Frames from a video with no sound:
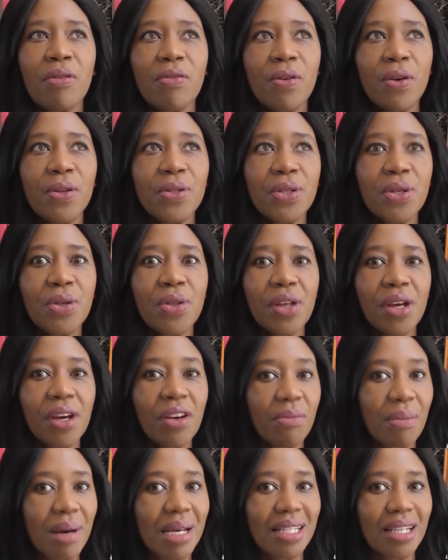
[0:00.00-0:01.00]
prefer to think
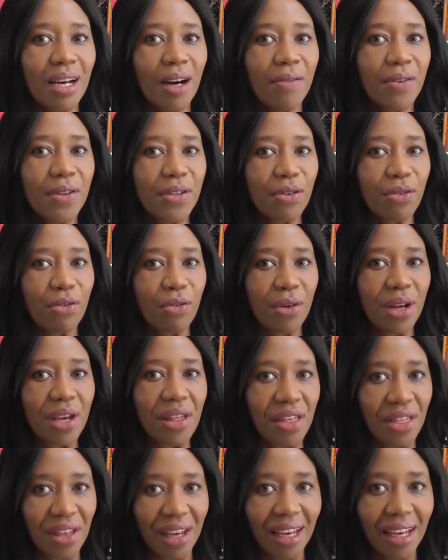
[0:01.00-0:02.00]
of myself as a free
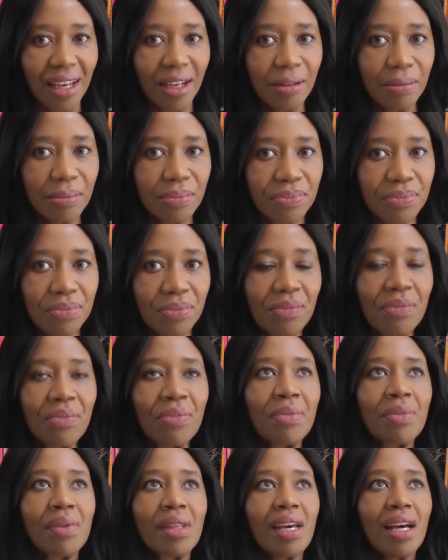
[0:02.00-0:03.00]
thinker.
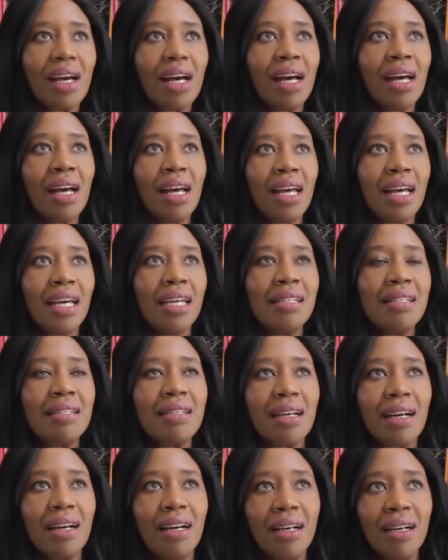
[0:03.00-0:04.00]
And
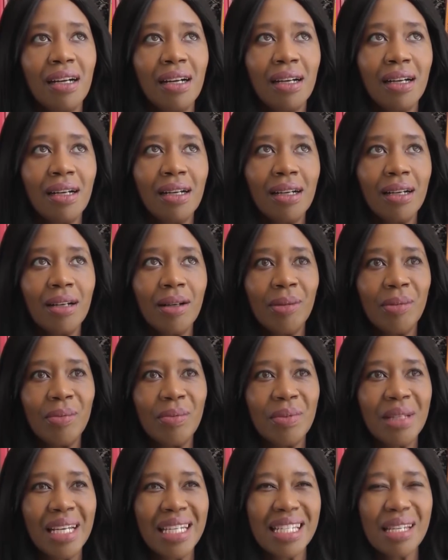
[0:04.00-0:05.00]

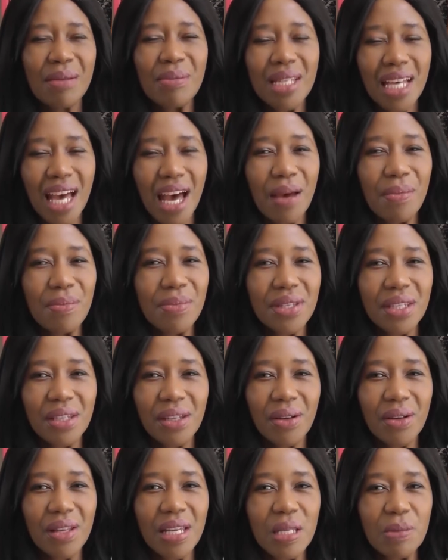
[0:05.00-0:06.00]
sometimes, you
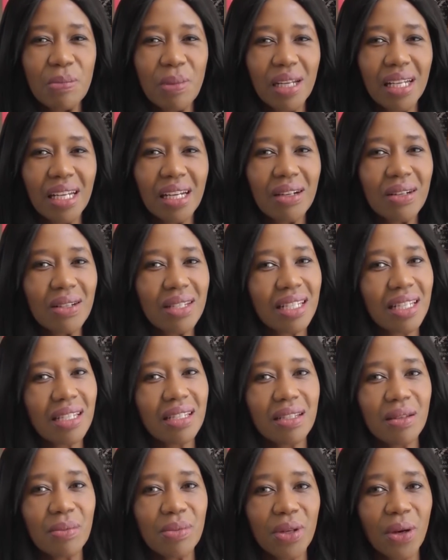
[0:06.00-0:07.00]
know, these political
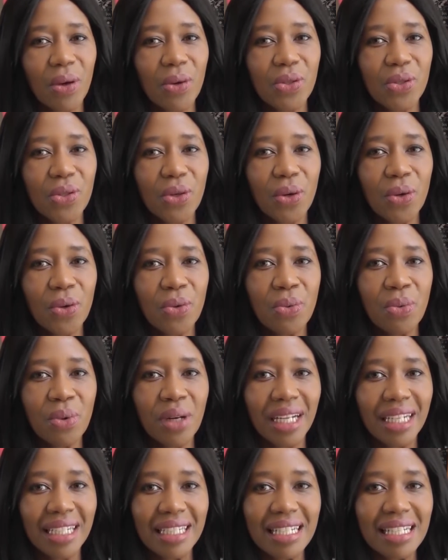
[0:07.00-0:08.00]
systems also
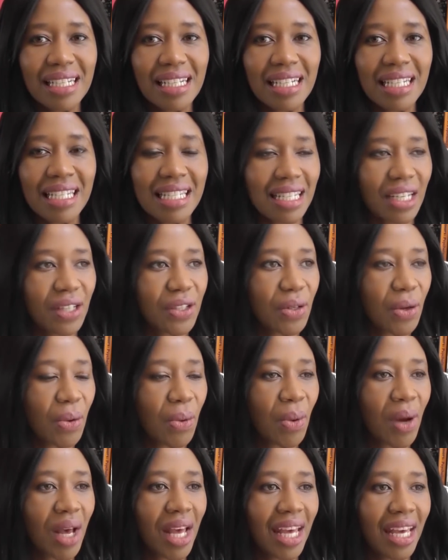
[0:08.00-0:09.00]
rigged in such a
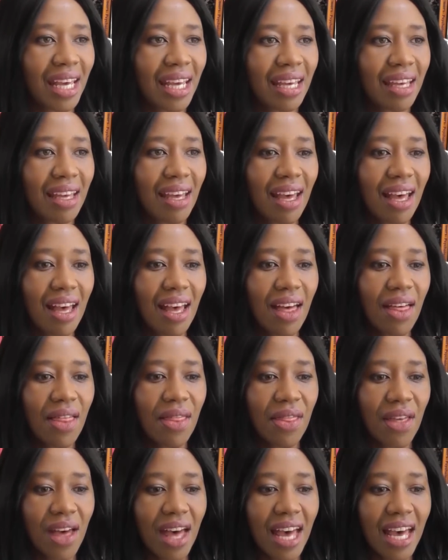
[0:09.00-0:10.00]
way
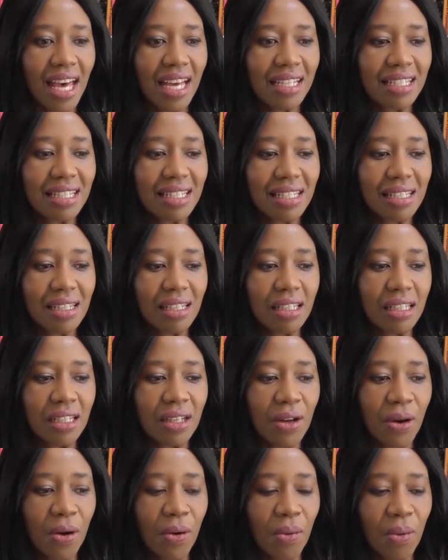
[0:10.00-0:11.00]
that, you
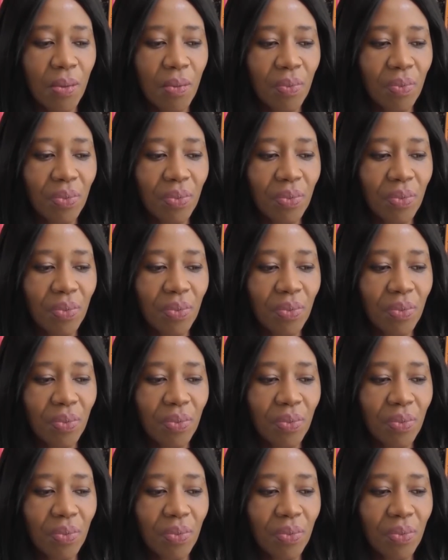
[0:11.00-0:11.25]
know,